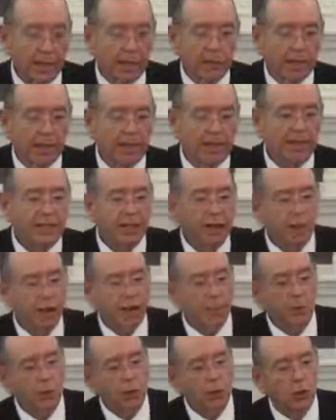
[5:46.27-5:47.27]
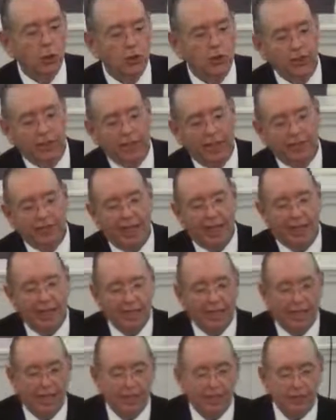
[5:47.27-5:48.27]
Well, anytime you set that
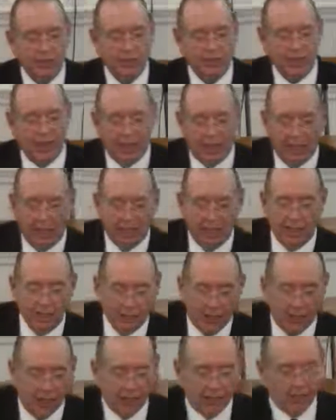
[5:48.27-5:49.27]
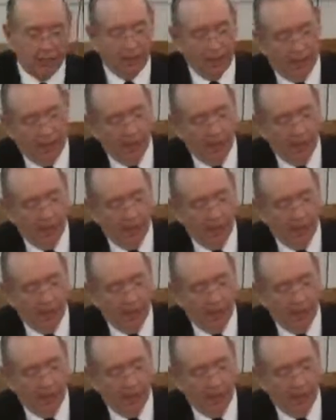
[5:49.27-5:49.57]
kind of a stage and